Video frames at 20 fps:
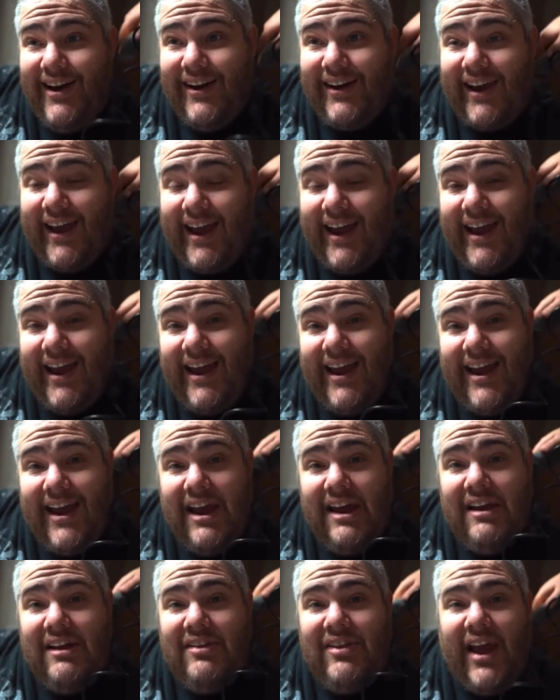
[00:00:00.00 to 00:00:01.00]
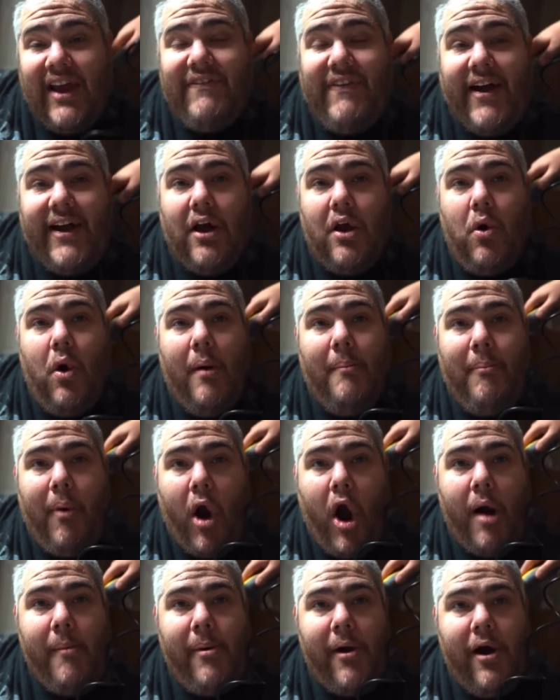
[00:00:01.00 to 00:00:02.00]
Okay? Like, like if I go to a
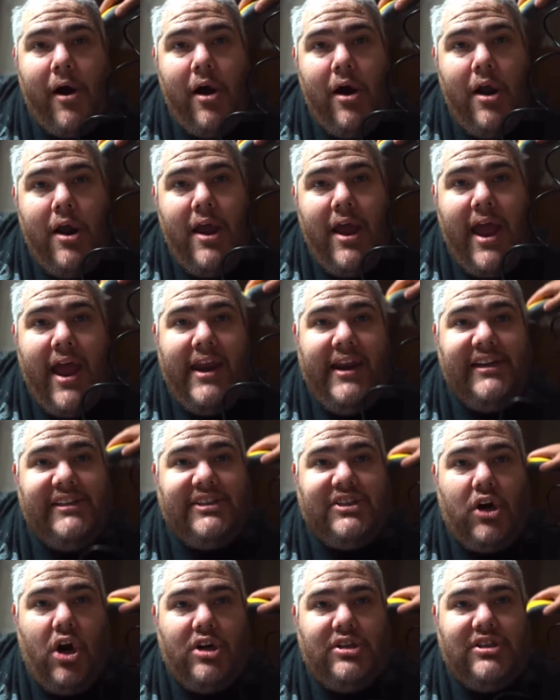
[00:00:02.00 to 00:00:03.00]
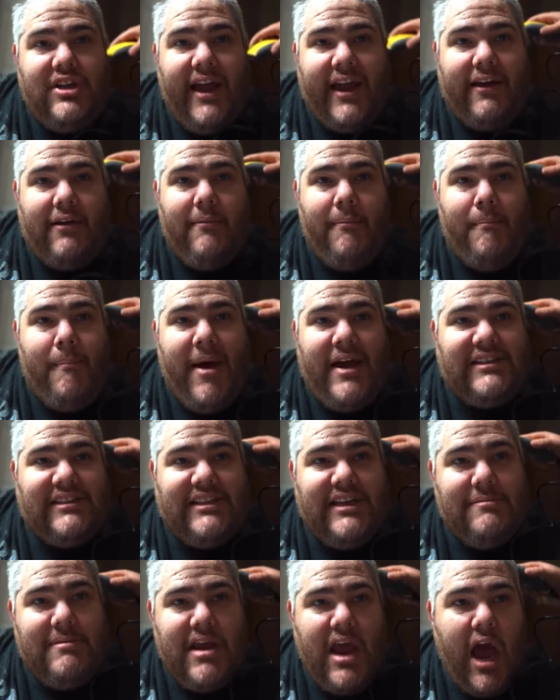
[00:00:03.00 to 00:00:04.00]
barber and he starts like
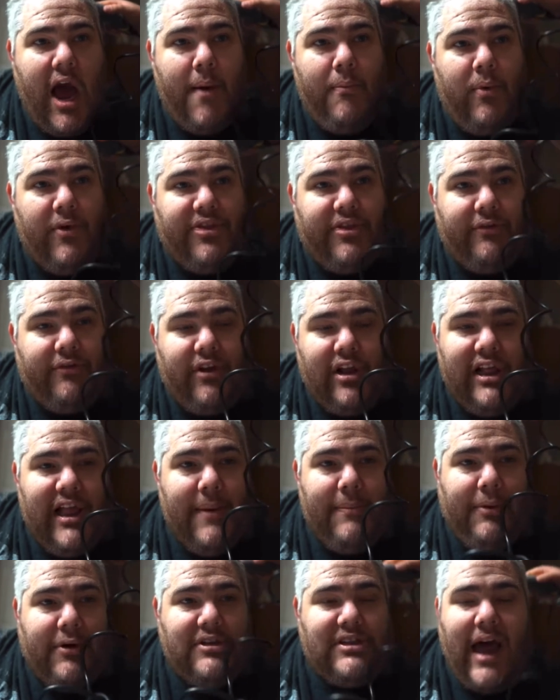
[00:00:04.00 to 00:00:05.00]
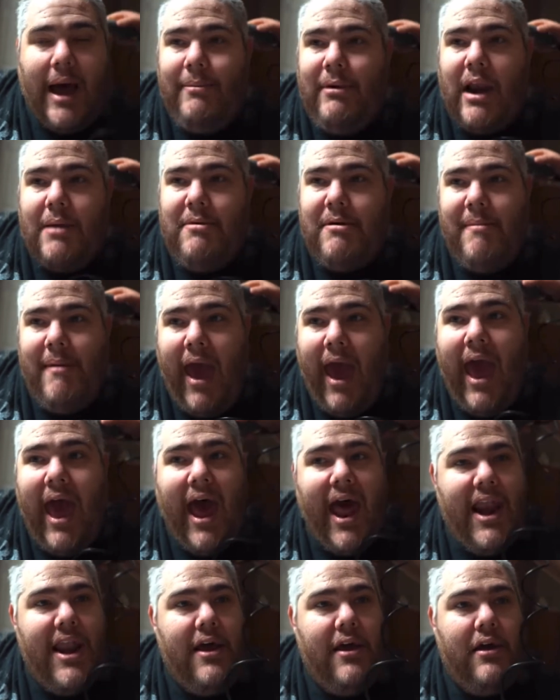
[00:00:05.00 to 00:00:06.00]
messing me up with the clippers, I'm gonna be mad.